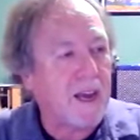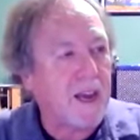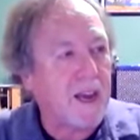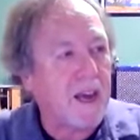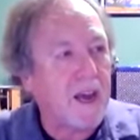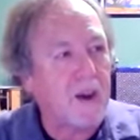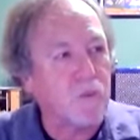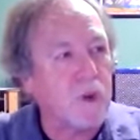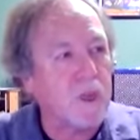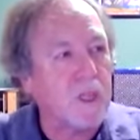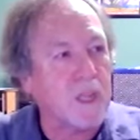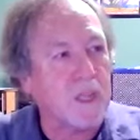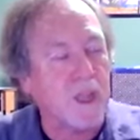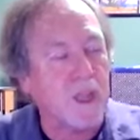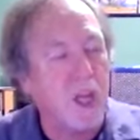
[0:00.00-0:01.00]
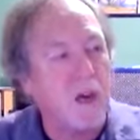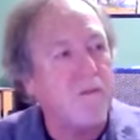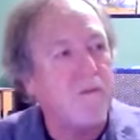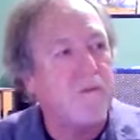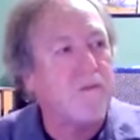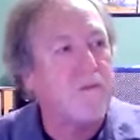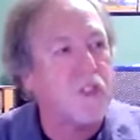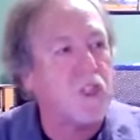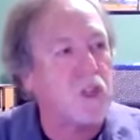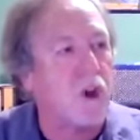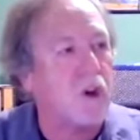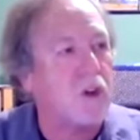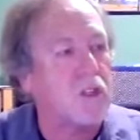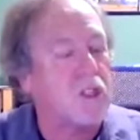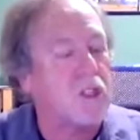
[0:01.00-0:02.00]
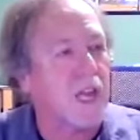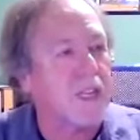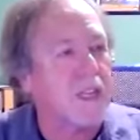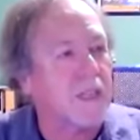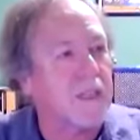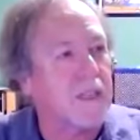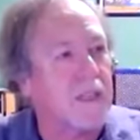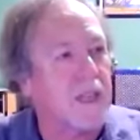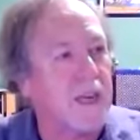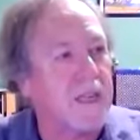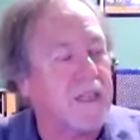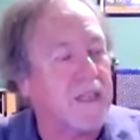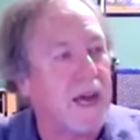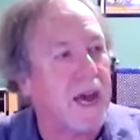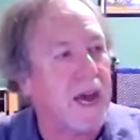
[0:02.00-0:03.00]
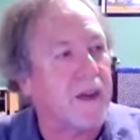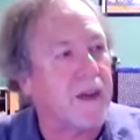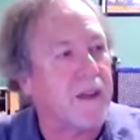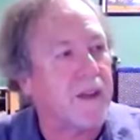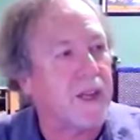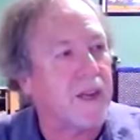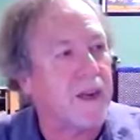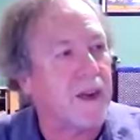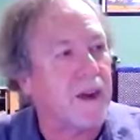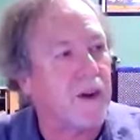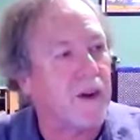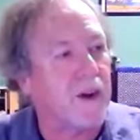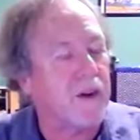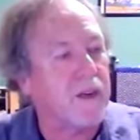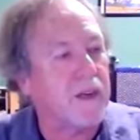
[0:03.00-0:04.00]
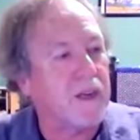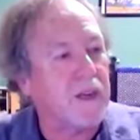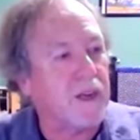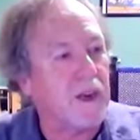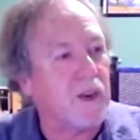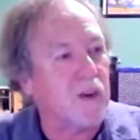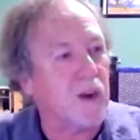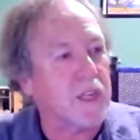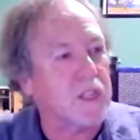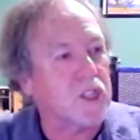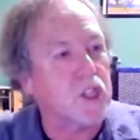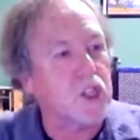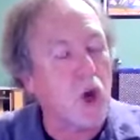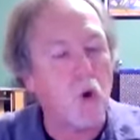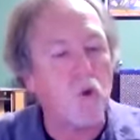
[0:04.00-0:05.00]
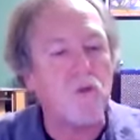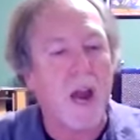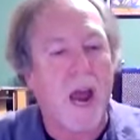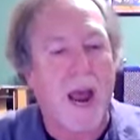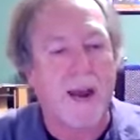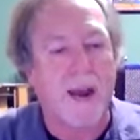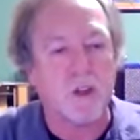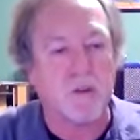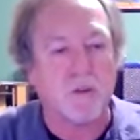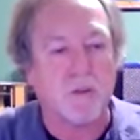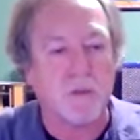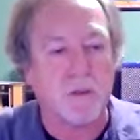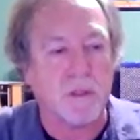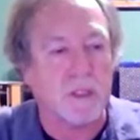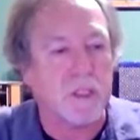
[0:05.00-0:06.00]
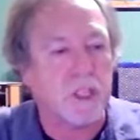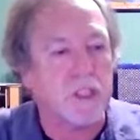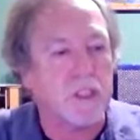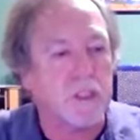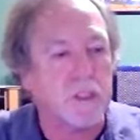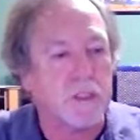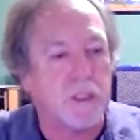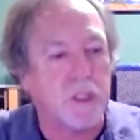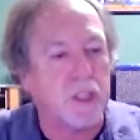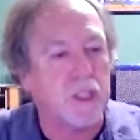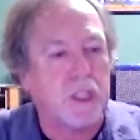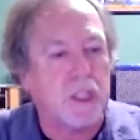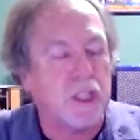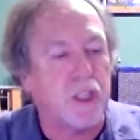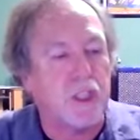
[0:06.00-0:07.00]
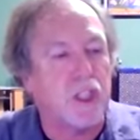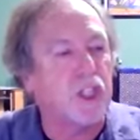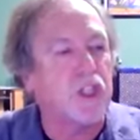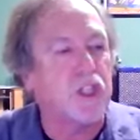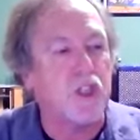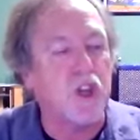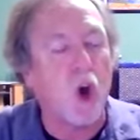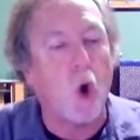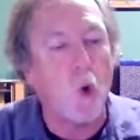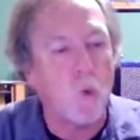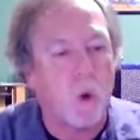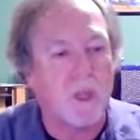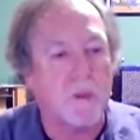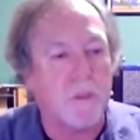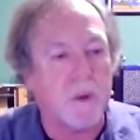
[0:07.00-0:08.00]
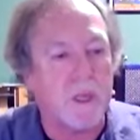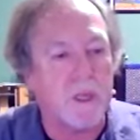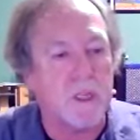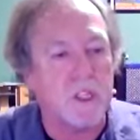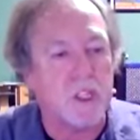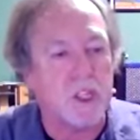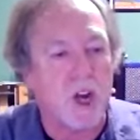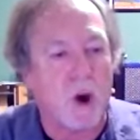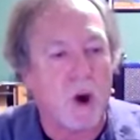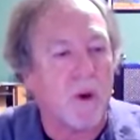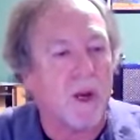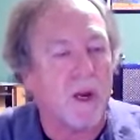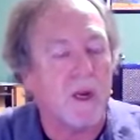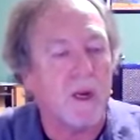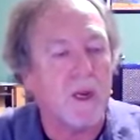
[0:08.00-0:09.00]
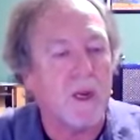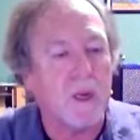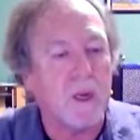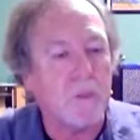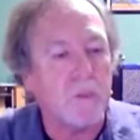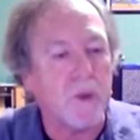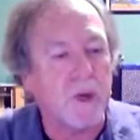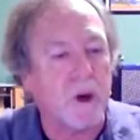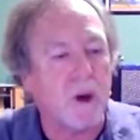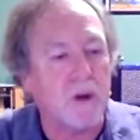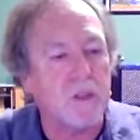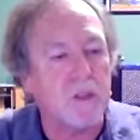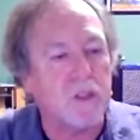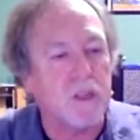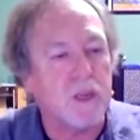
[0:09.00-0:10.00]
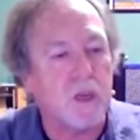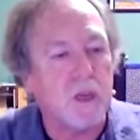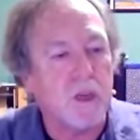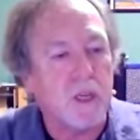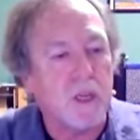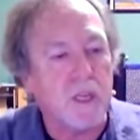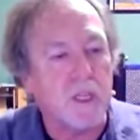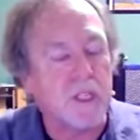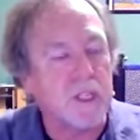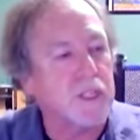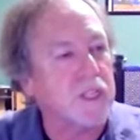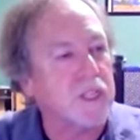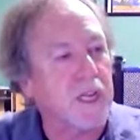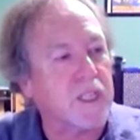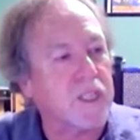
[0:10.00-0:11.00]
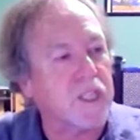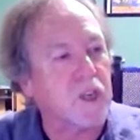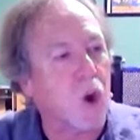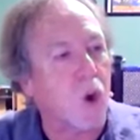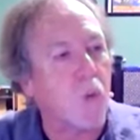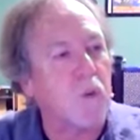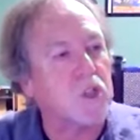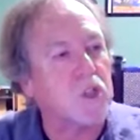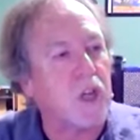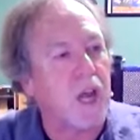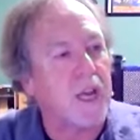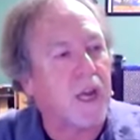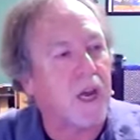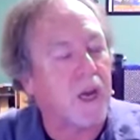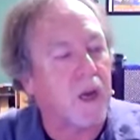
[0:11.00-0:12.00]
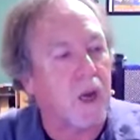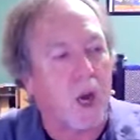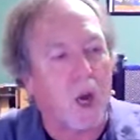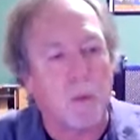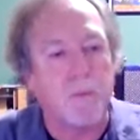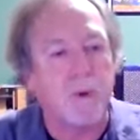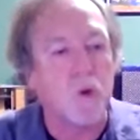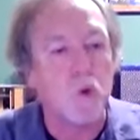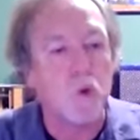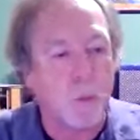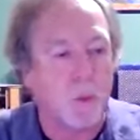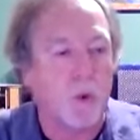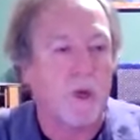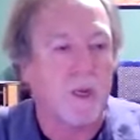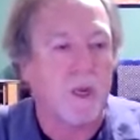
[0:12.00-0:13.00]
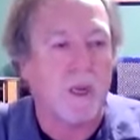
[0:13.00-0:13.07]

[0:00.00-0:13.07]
I really love songs like that are like so natural. You just know where the melody's going, because it's almost like a blueprint.